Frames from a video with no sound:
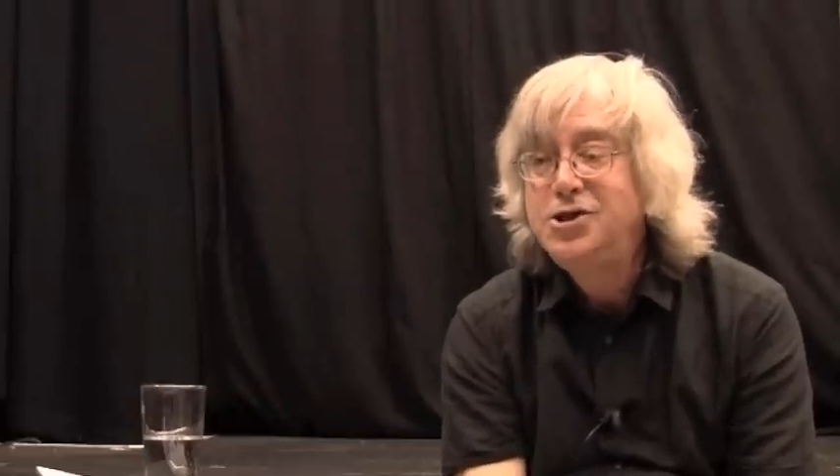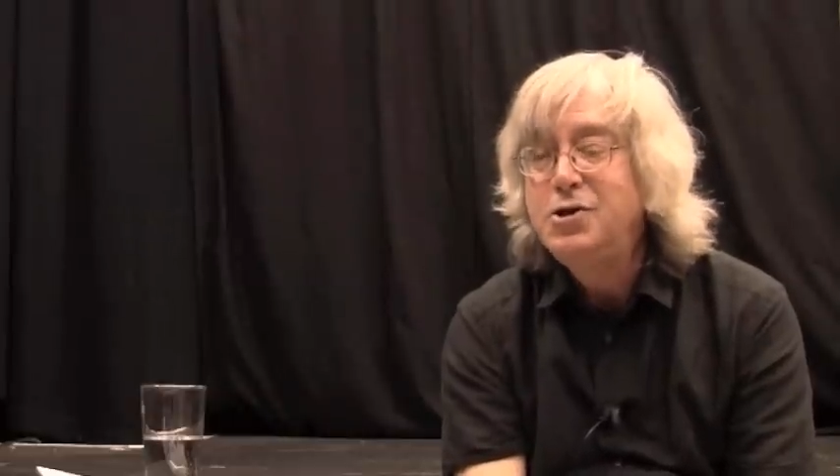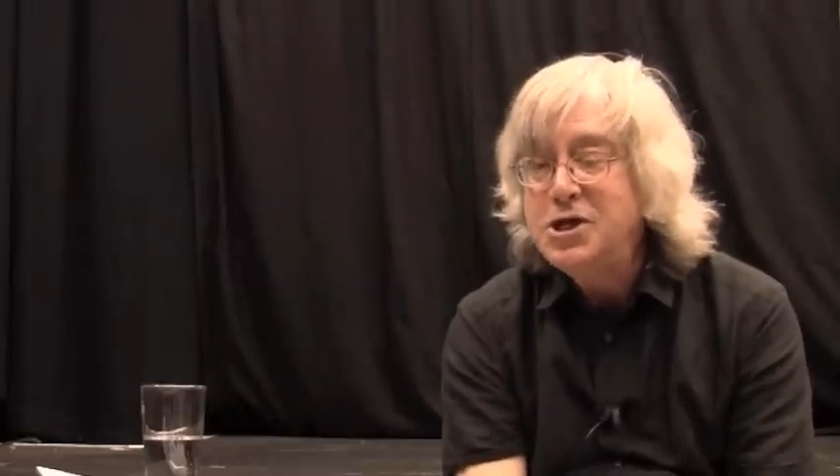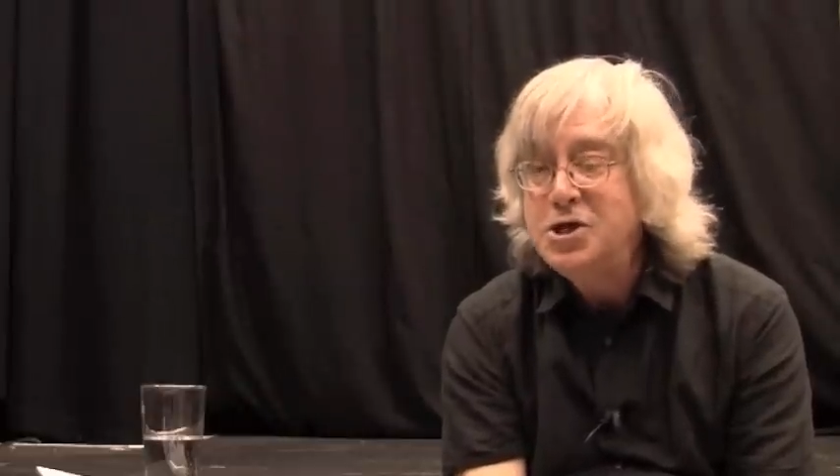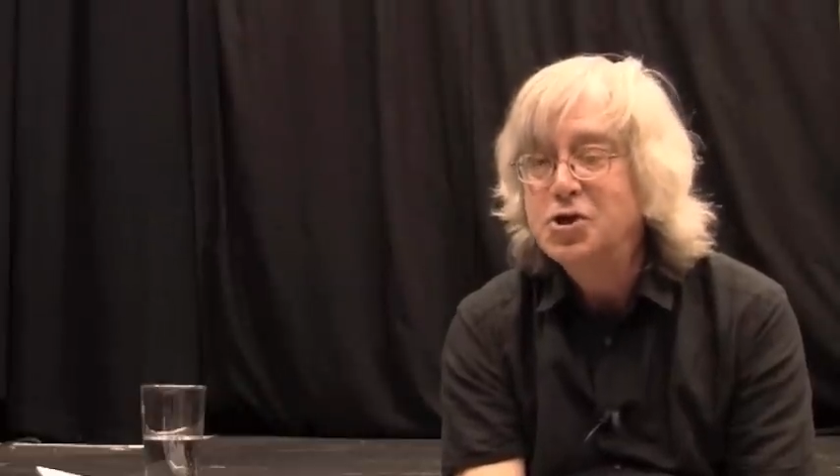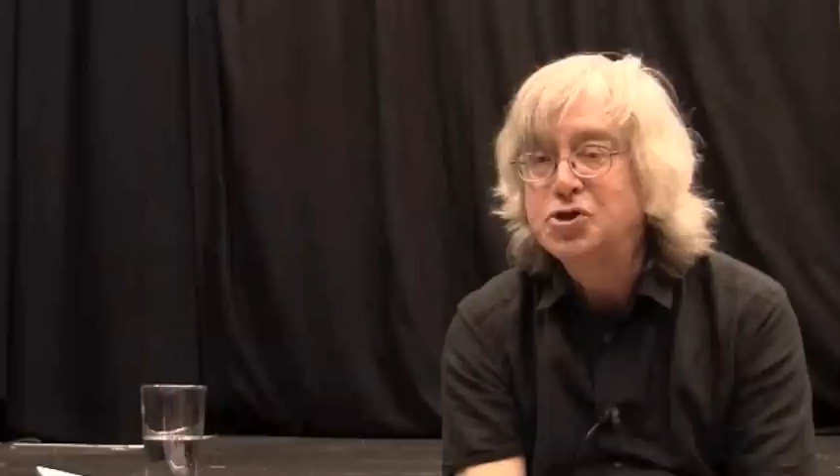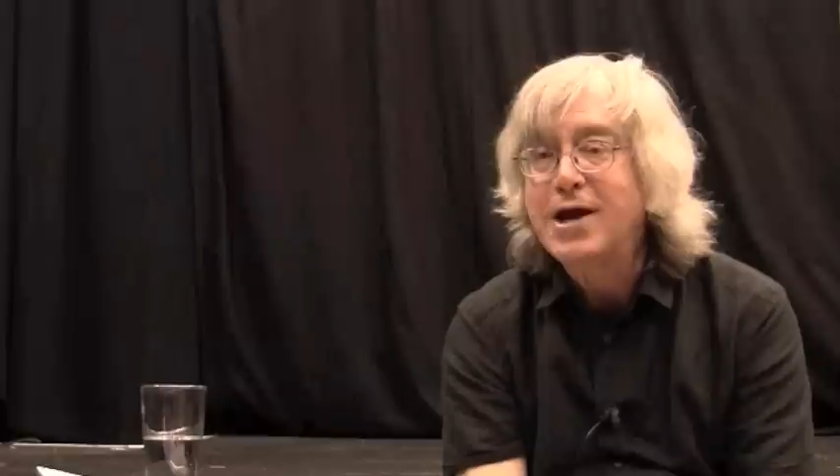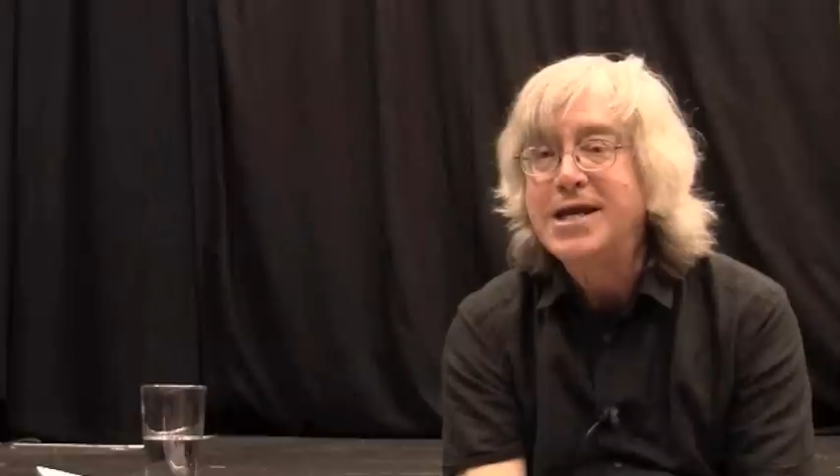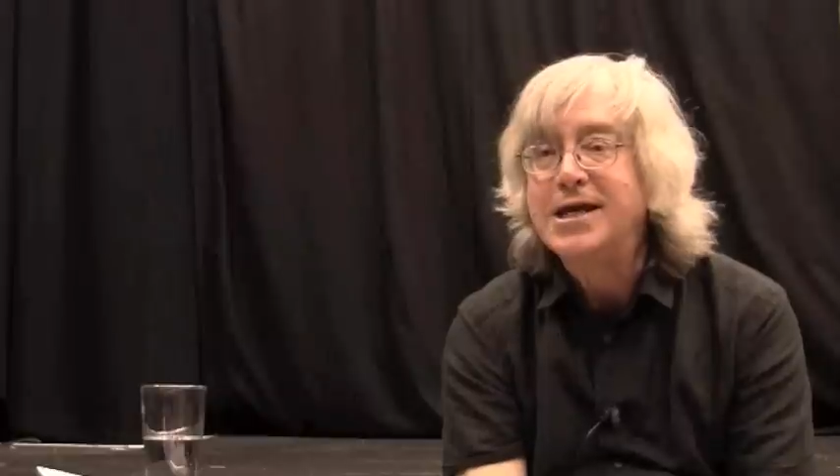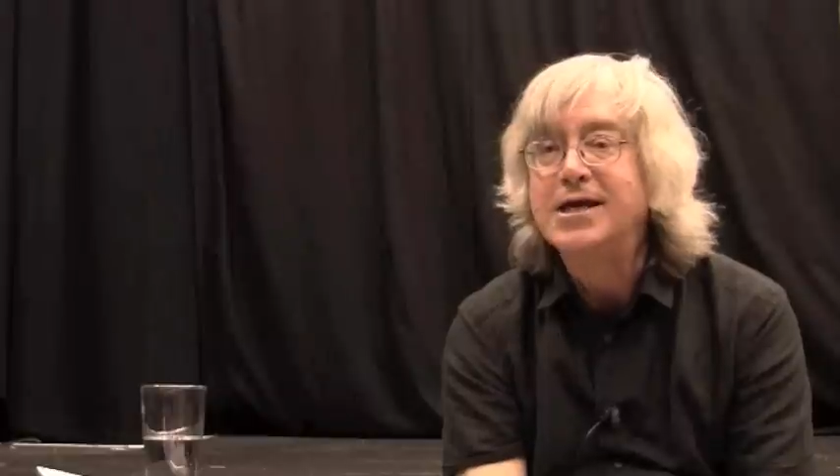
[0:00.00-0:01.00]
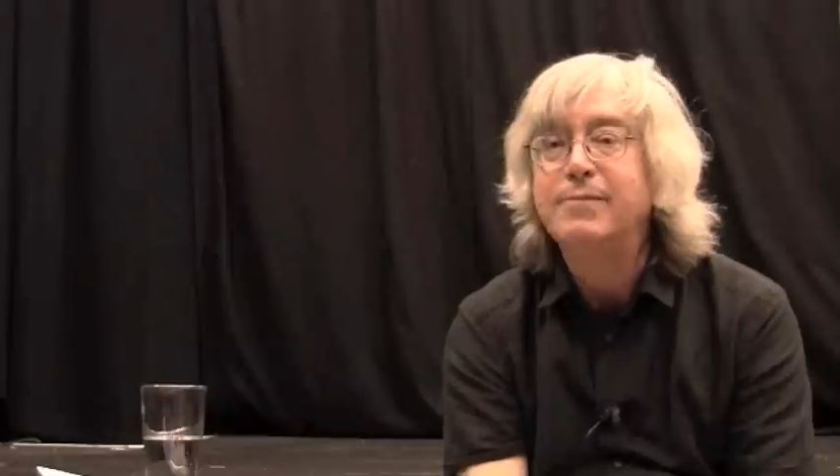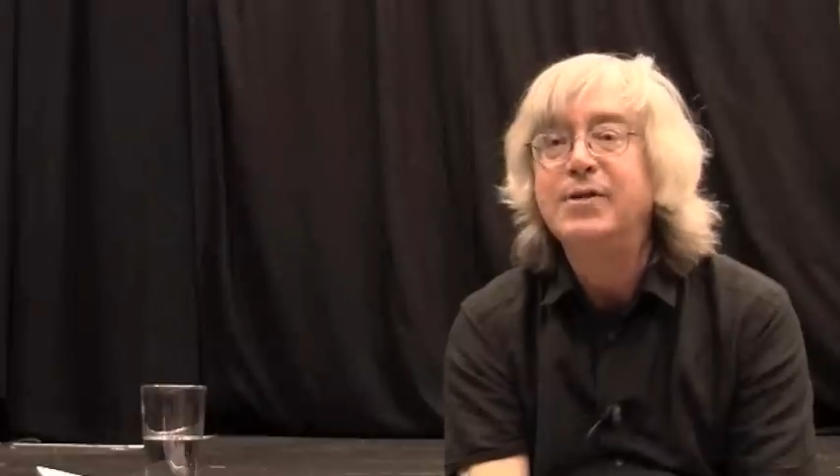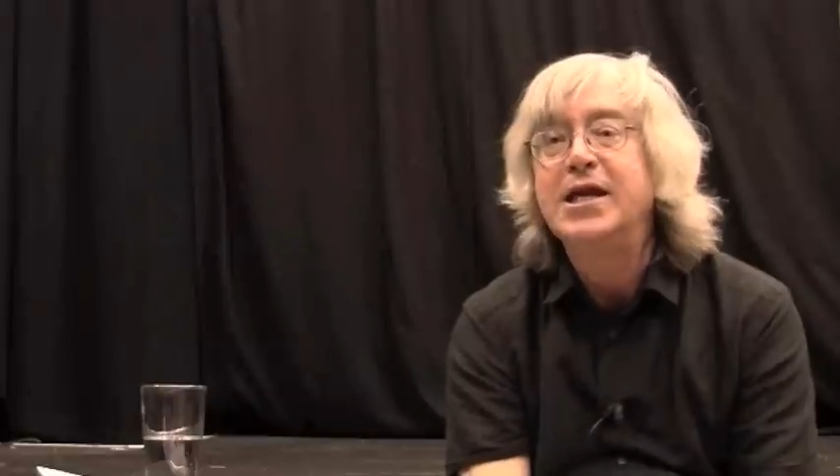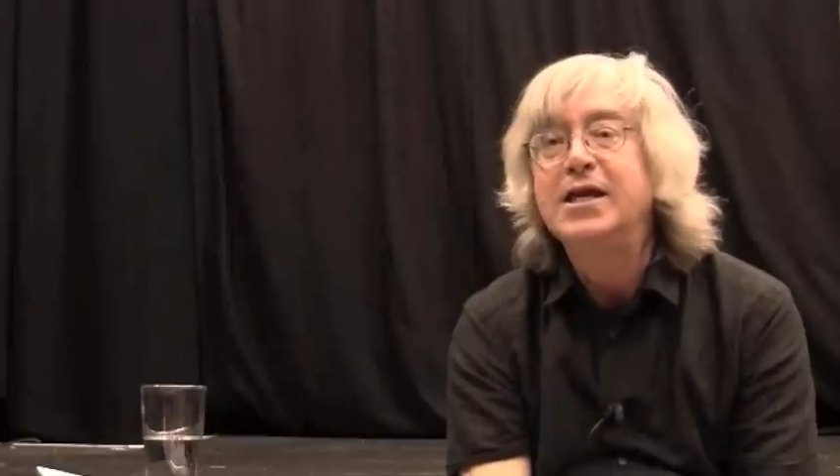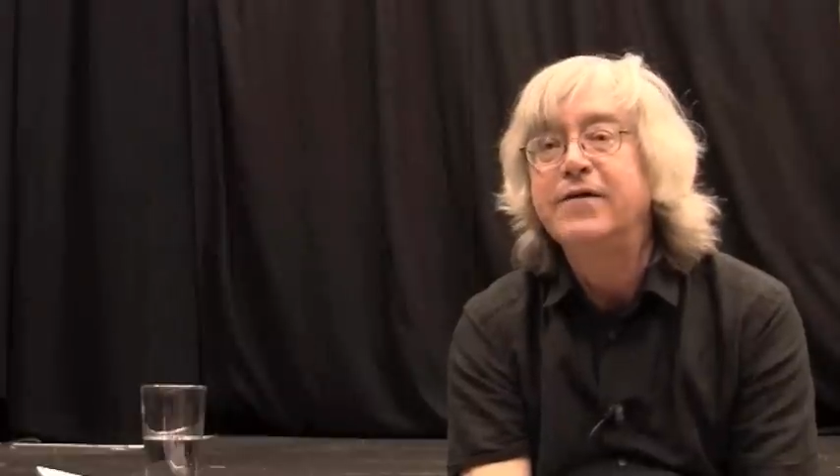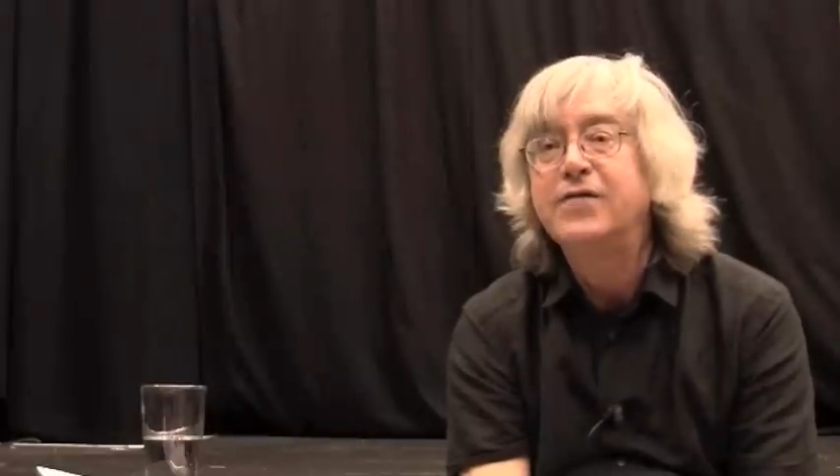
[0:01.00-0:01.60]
doing your training at the beginning